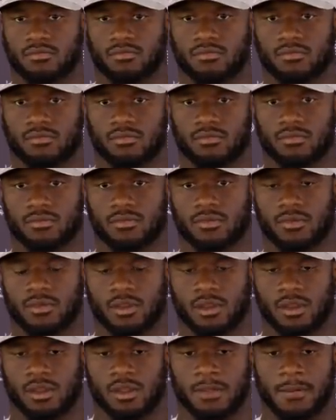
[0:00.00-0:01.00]
more
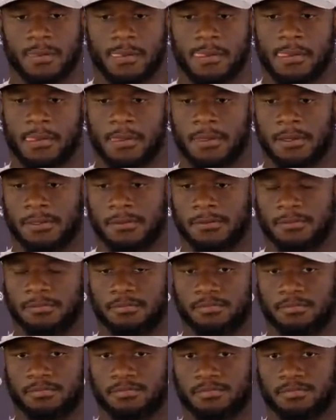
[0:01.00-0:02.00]
tackles for loss and just how
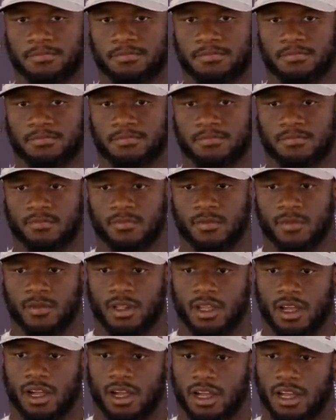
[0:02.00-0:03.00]
your growth is doing?
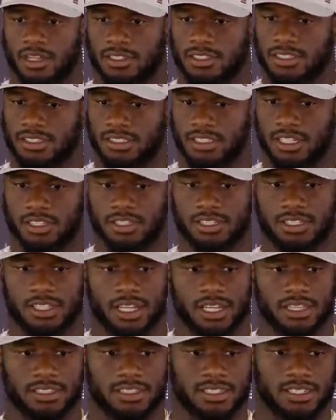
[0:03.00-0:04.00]
Uh, this is year
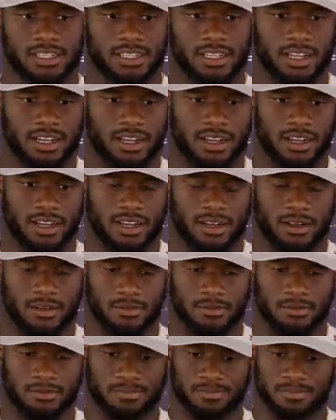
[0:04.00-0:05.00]
six.
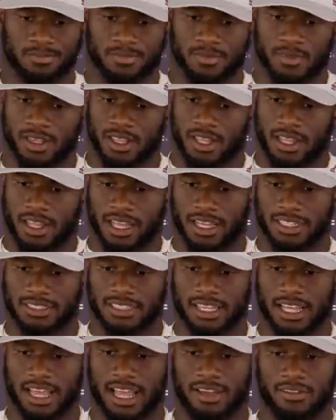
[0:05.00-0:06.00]
Um, like I
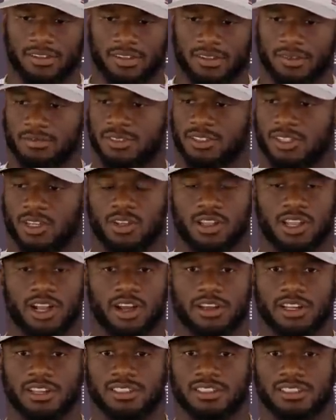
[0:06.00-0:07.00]
said, I have a, still
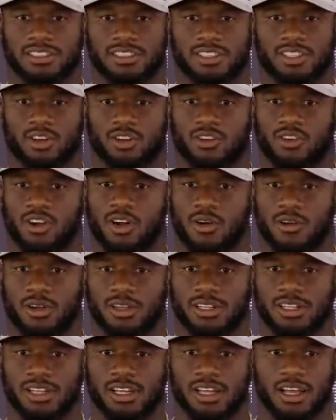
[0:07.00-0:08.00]
learning, still
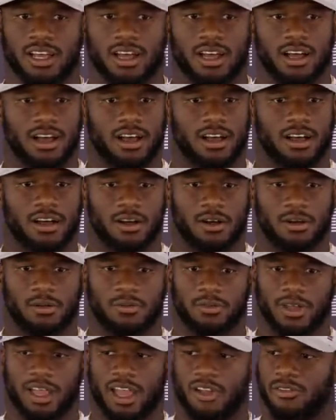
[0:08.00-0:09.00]
growing.
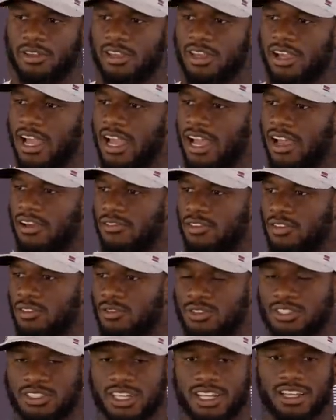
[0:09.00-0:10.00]
Um, every year I have a
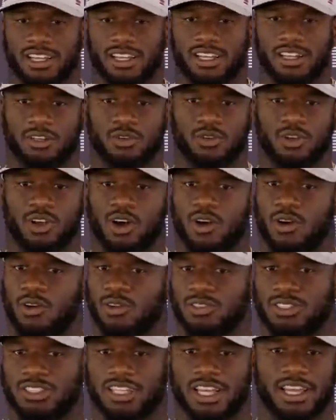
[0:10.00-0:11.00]
new set, a new
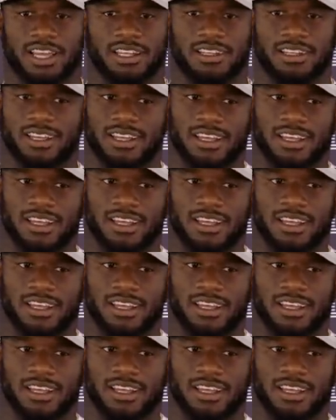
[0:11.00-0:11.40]
goal set,